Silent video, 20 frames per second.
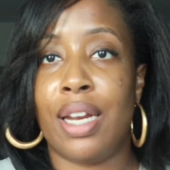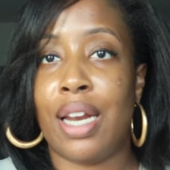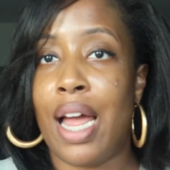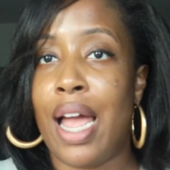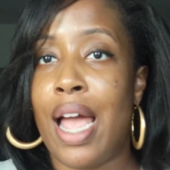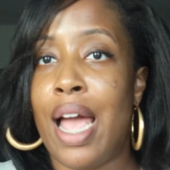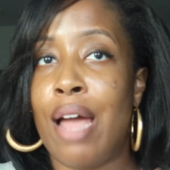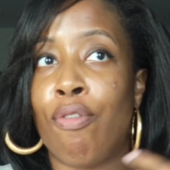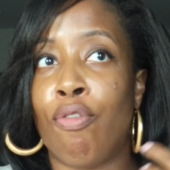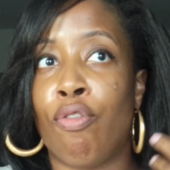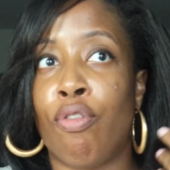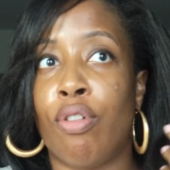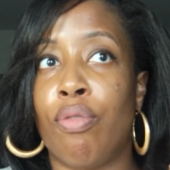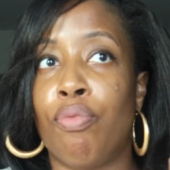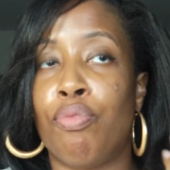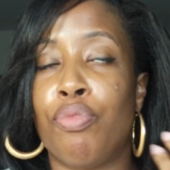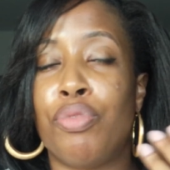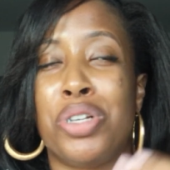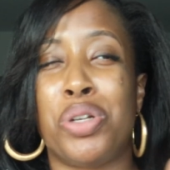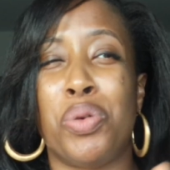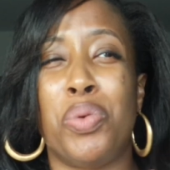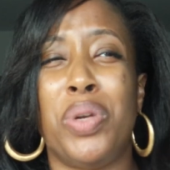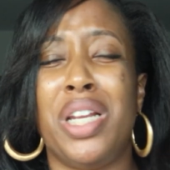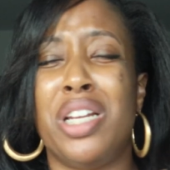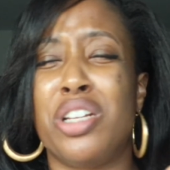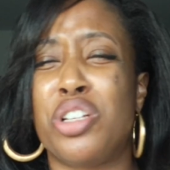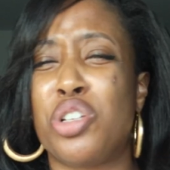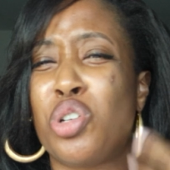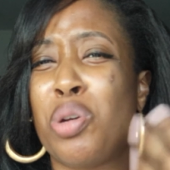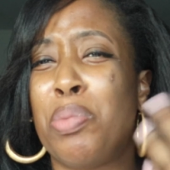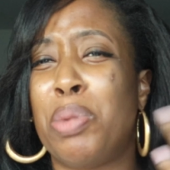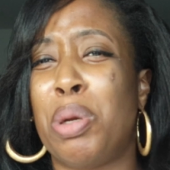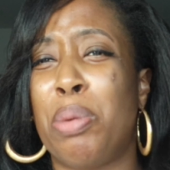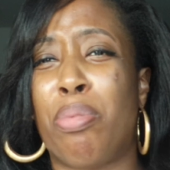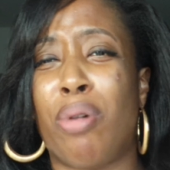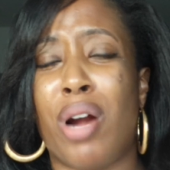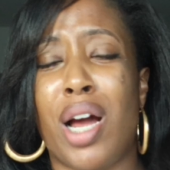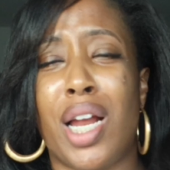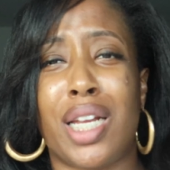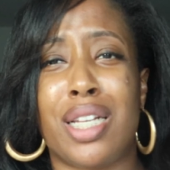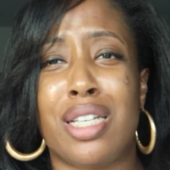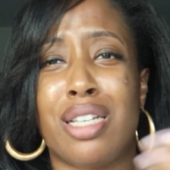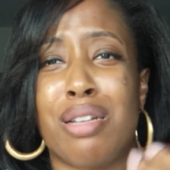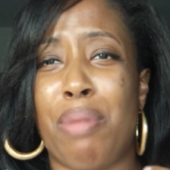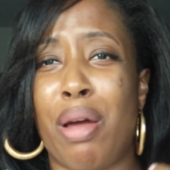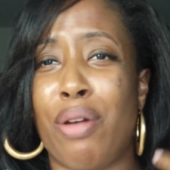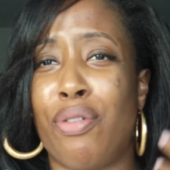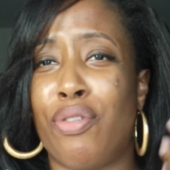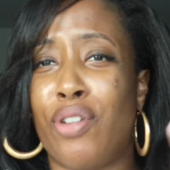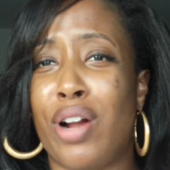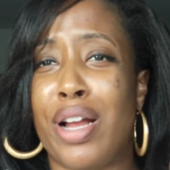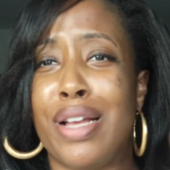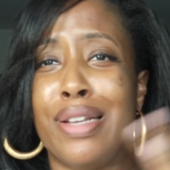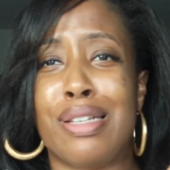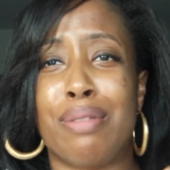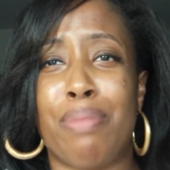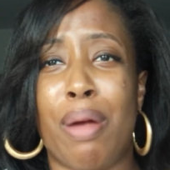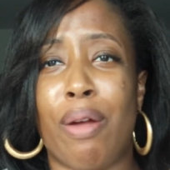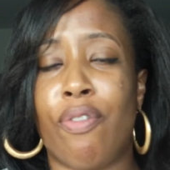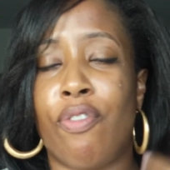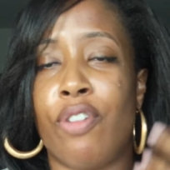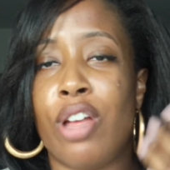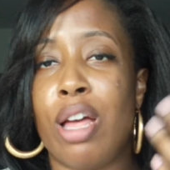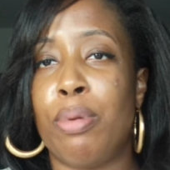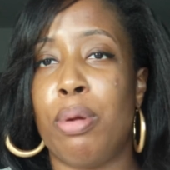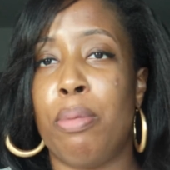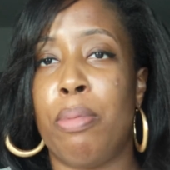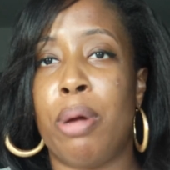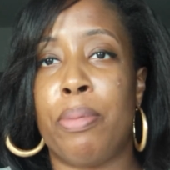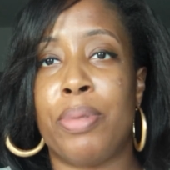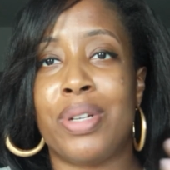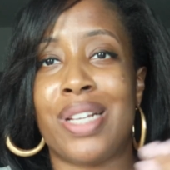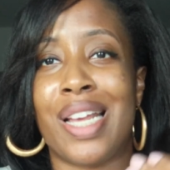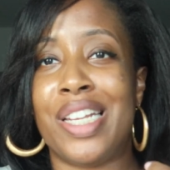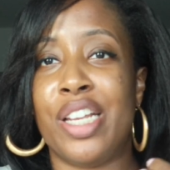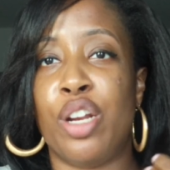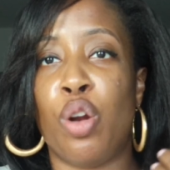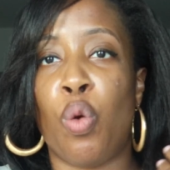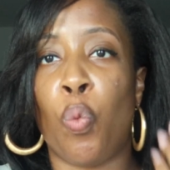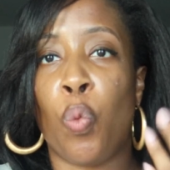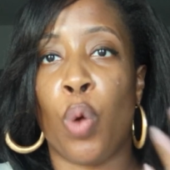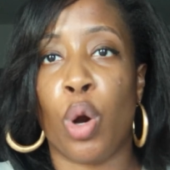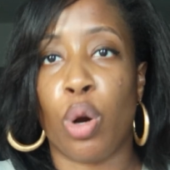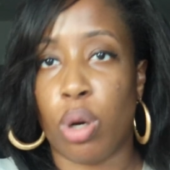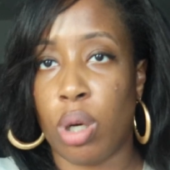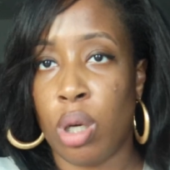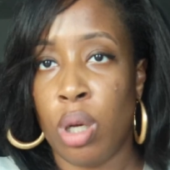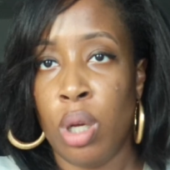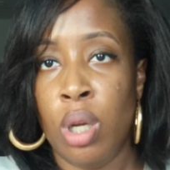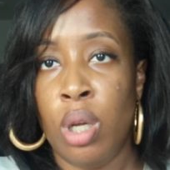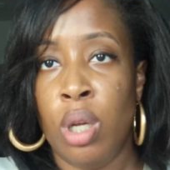And I donated so many products to my friends, my family members. I didn't work,